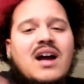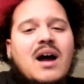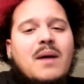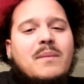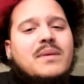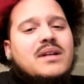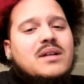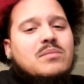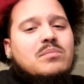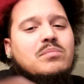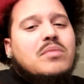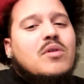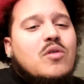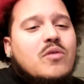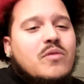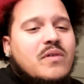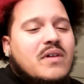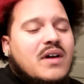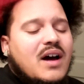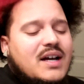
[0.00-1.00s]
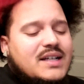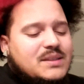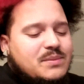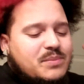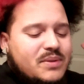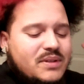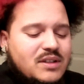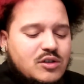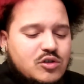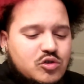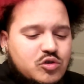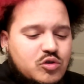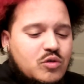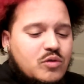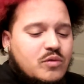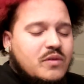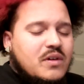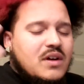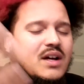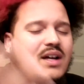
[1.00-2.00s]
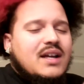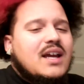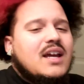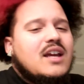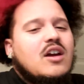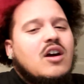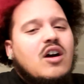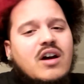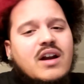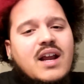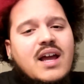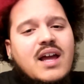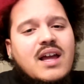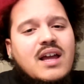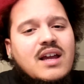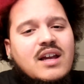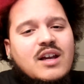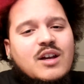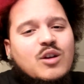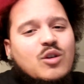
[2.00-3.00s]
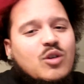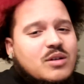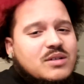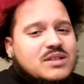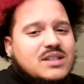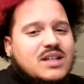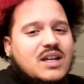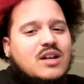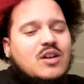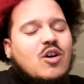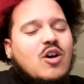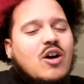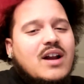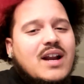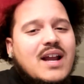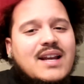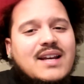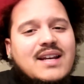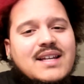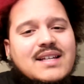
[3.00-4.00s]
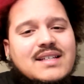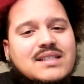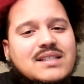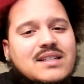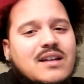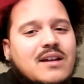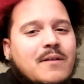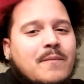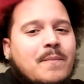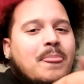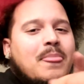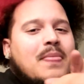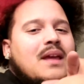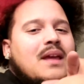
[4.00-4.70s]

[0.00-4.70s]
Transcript: I'm in the booth. I spit the truth. Gave y'all that. You know what I'm saying? All that and then some